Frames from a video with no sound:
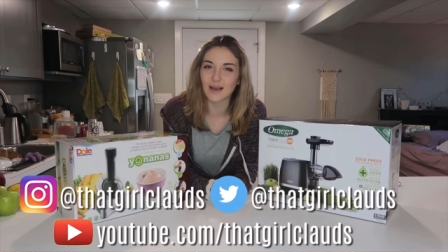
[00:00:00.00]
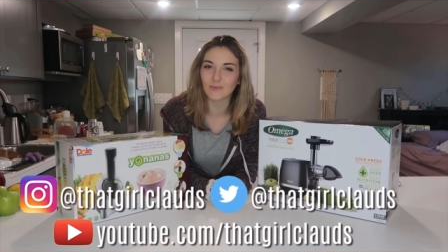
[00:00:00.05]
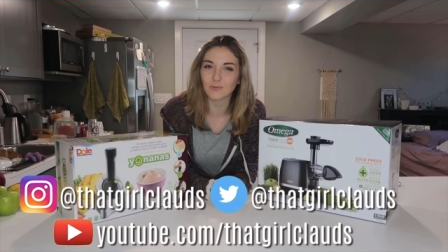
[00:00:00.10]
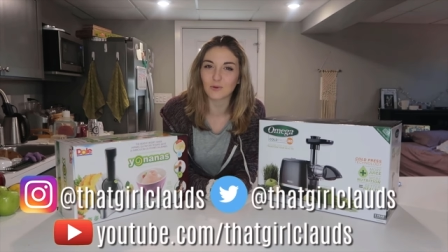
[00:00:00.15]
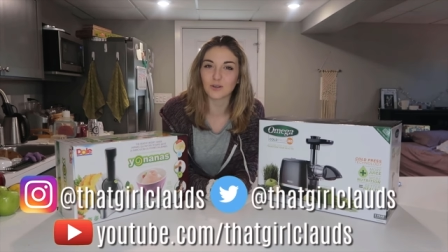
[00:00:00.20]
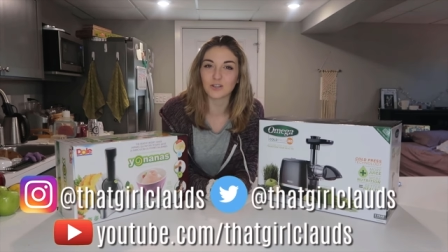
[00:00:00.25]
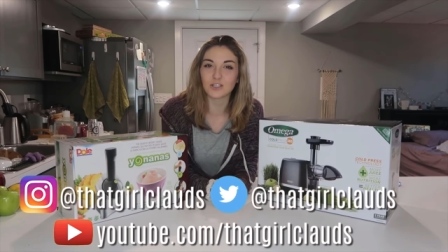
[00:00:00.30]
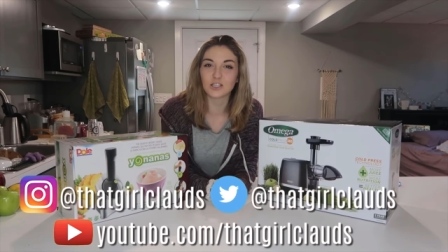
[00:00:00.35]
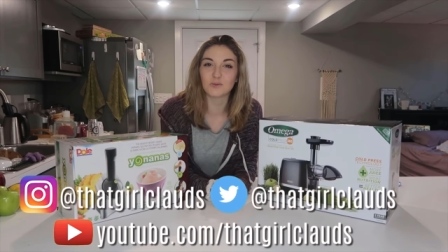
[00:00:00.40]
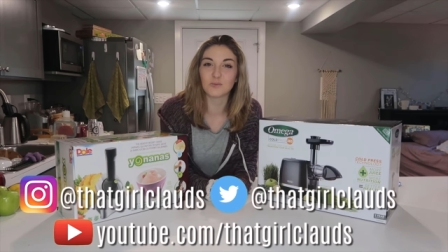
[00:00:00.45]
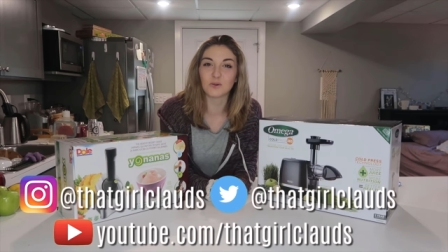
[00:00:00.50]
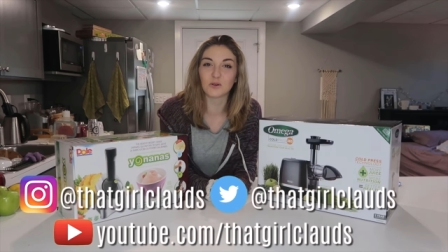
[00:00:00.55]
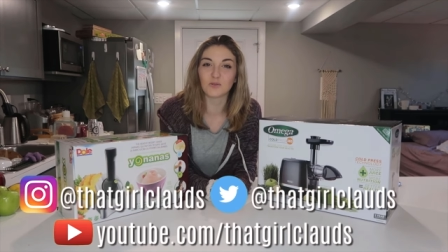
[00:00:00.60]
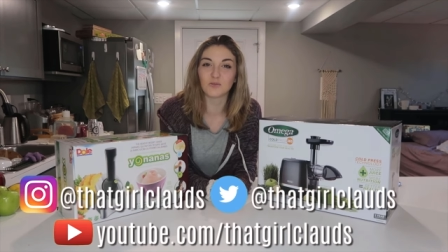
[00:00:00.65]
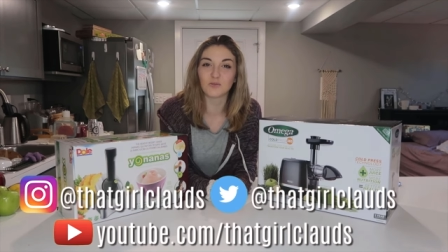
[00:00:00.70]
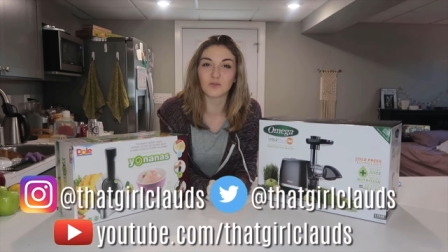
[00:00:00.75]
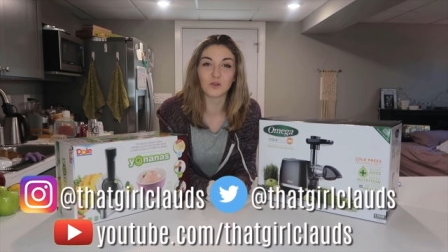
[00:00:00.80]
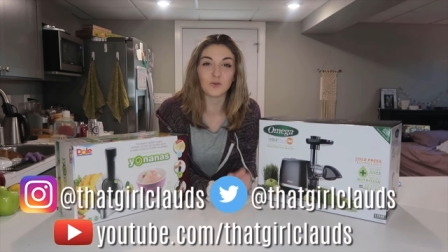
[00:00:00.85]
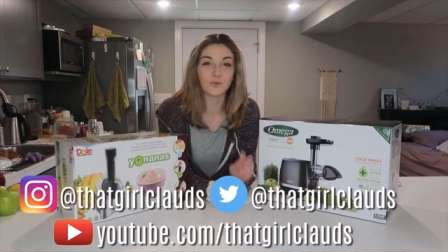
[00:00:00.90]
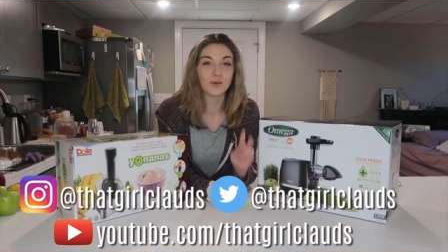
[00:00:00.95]
I'm going to be
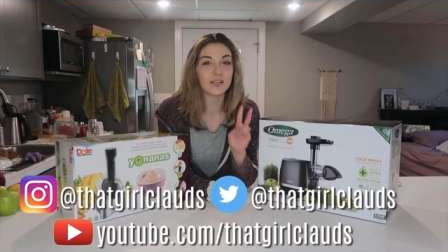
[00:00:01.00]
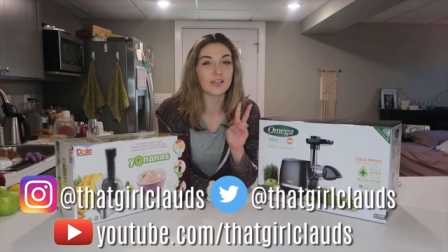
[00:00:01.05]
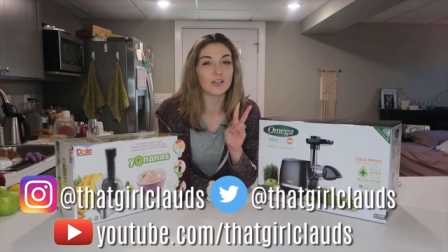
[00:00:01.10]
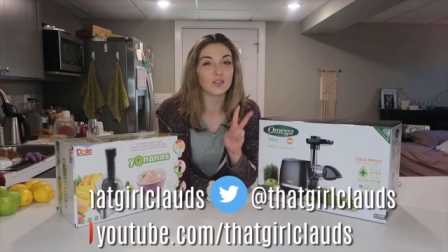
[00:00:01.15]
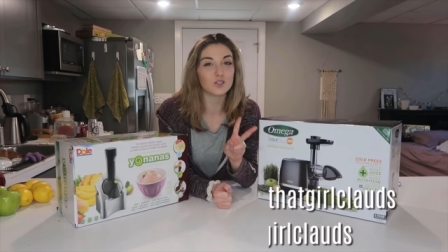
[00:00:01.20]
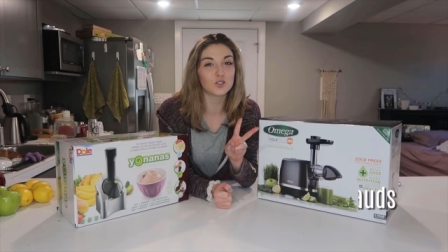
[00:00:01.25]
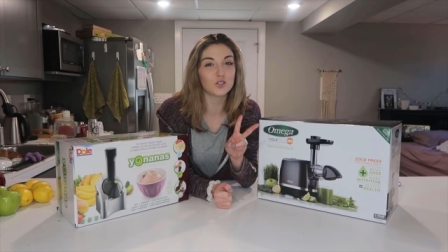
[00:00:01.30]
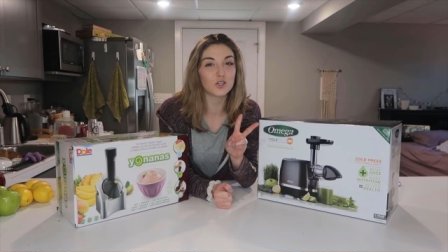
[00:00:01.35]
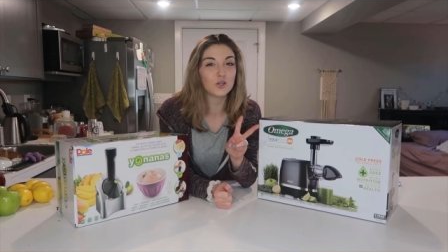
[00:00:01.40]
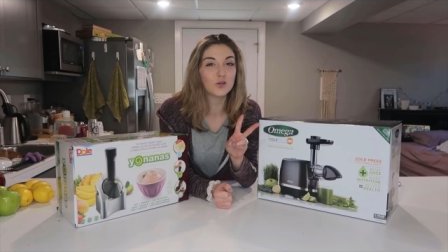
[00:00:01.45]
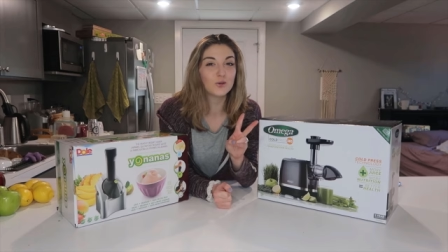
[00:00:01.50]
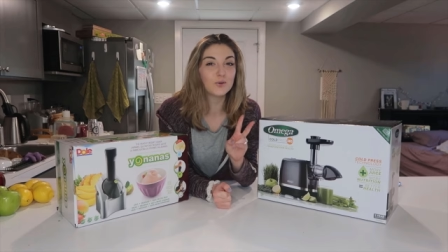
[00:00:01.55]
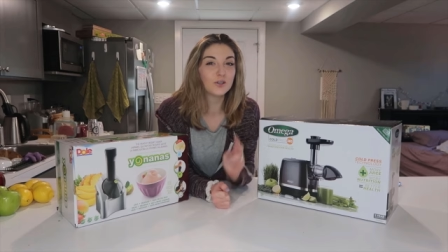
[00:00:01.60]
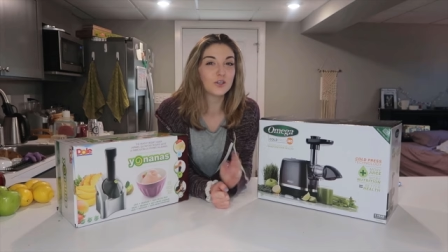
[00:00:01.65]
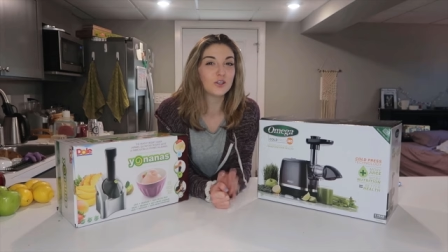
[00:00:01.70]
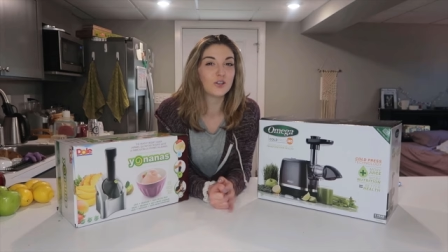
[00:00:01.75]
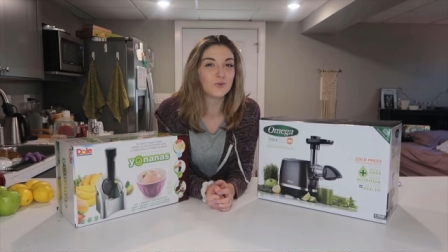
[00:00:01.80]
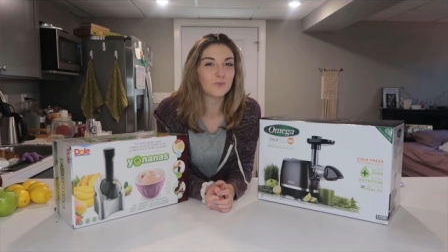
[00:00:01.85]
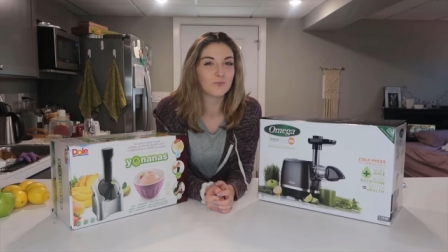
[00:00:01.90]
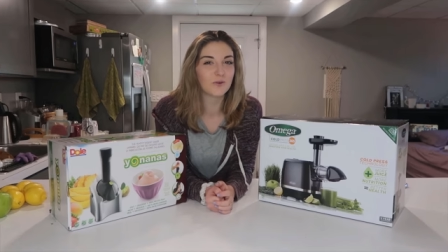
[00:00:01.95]
reviewing
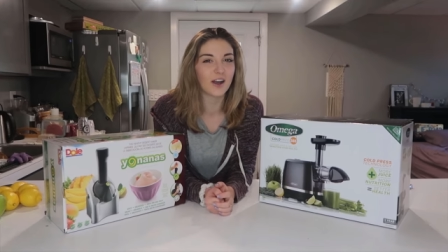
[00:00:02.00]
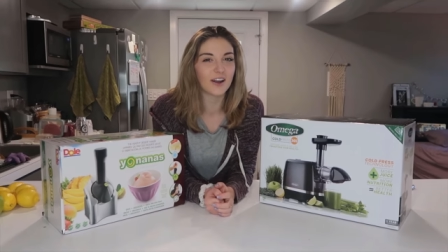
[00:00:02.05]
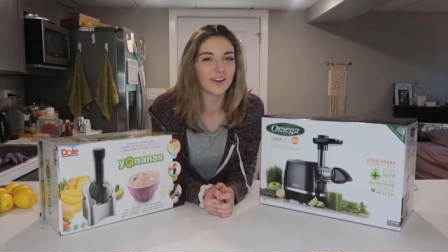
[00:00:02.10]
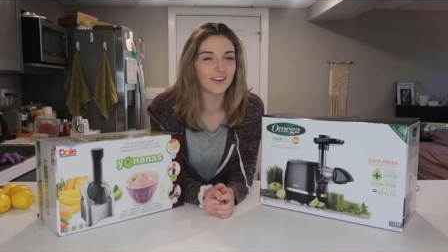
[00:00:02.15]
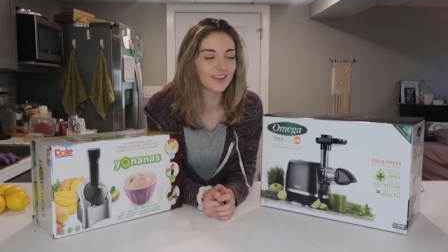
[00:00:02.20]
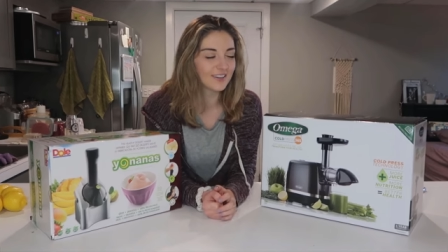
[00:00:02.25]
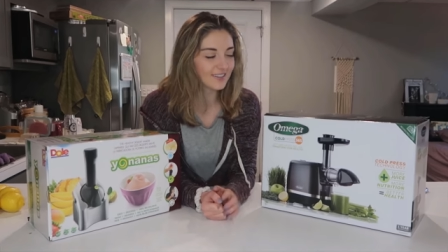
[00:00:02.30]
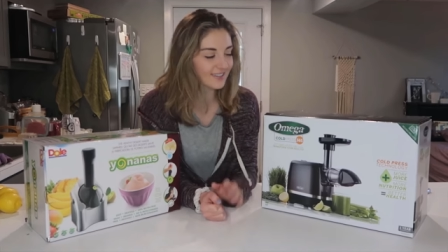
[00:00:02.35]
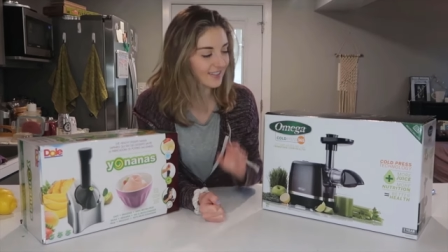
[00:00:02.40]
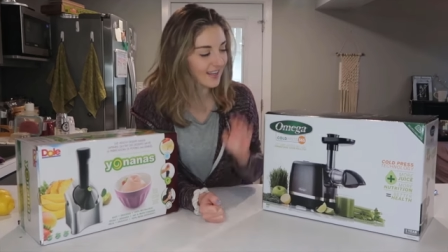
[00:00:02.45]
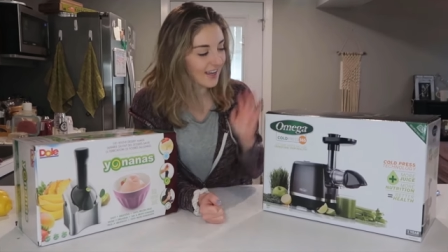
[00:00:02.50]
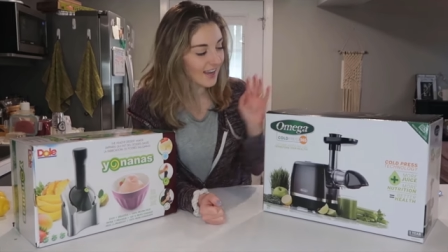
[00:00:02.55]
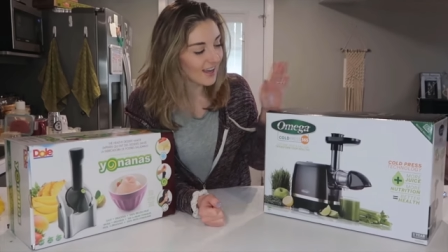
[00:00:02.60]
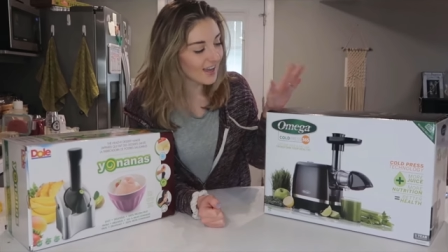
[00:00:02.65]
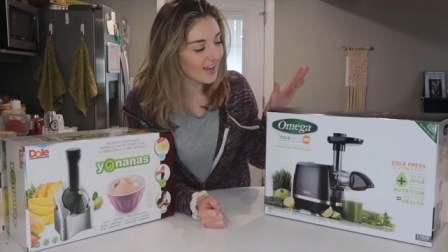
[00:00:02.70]
two new products,